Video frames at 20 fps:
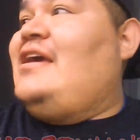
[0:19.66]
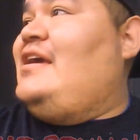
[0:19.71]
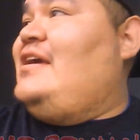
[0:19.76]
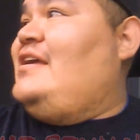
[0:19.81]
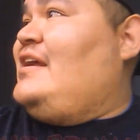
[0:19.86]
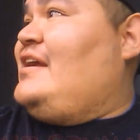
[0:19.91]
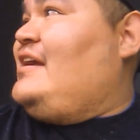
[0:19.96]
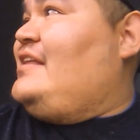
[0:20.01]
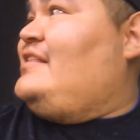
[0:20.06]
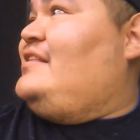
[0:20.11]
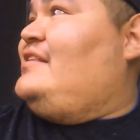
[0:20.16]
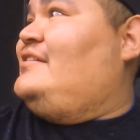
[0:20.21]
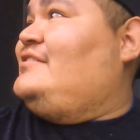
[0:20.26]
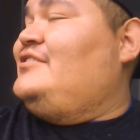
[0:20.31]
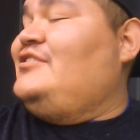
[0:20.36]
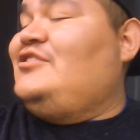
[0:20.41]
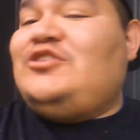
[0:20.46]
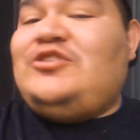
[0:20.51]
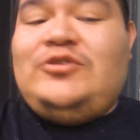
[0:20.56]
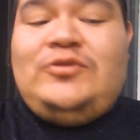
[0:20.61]
and I got to
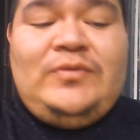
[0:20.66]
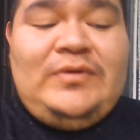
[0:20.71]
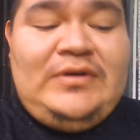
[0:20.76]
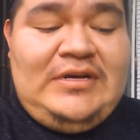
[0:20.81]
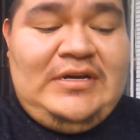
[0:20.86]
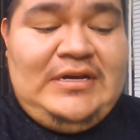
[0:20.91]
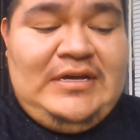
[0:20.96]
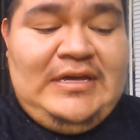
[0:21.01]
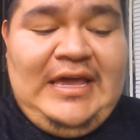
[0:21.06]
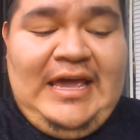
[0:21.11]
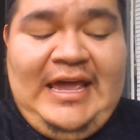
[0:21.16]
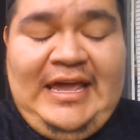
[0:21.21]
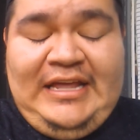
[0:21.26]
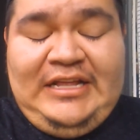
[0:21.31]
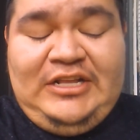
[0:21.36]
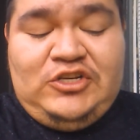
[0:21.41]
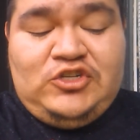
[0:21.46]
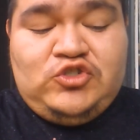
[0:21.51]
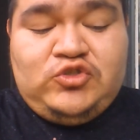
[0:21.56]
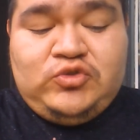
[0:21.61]
listen to an
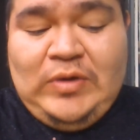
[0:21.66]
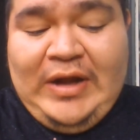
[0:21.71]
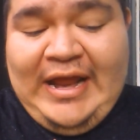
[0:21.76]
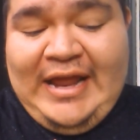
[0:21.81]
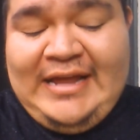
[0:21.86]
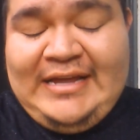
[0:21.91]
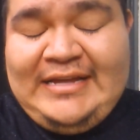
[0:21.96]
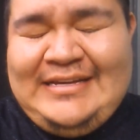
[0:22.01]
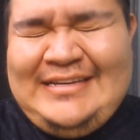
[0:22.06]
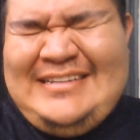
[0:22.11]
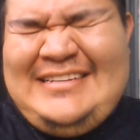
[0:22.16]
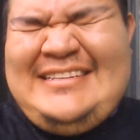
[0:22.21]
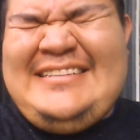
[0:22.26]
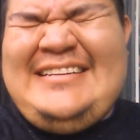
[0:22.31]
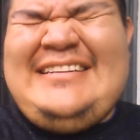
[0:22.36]
8-track